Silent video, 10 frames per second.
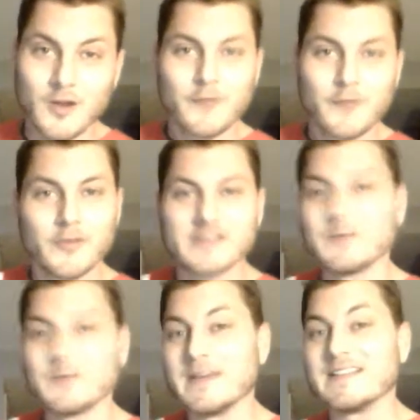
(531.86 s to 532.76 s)
for this
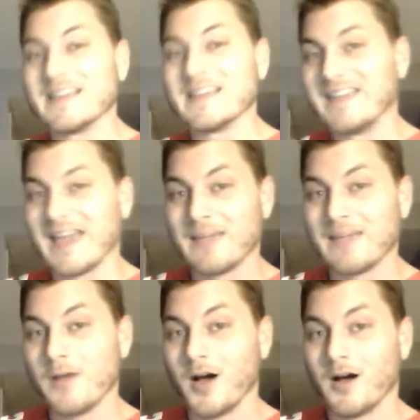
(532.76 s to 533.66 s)
week's Game
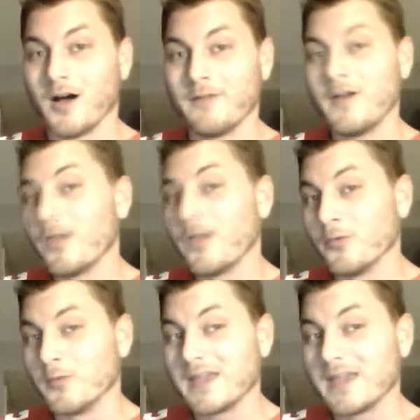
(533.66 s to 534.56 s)
of the
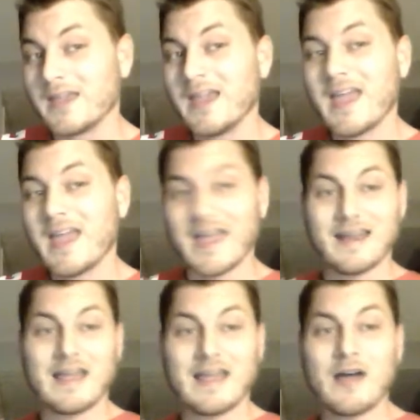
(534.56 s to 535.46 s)
Week.
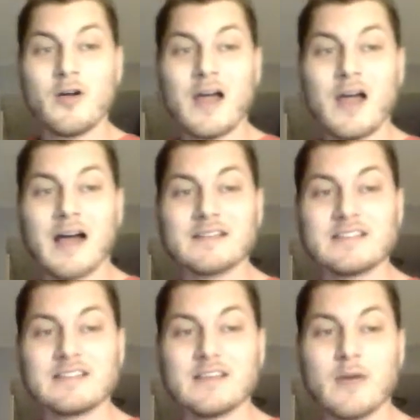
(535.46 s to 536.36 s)
Anyhow, I'll see
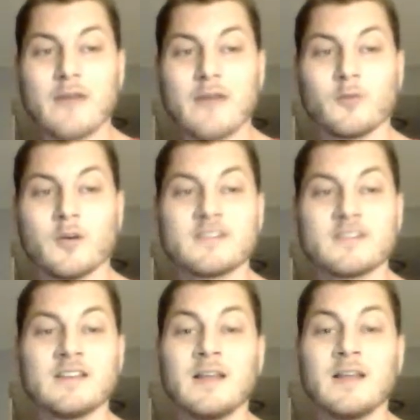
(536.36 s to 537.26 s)
you afterwards.
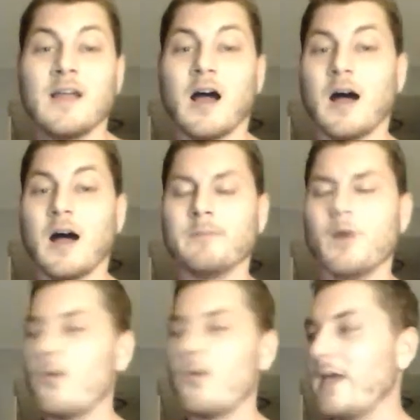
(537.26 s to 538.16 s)
Oh,
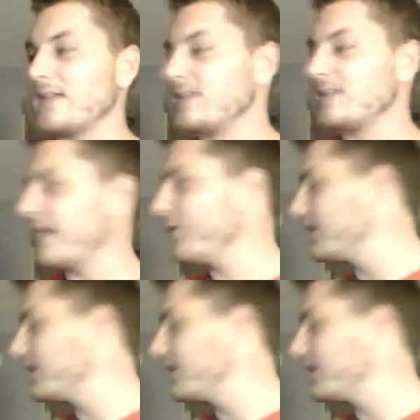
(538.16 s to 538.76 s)
wait. Did I forget to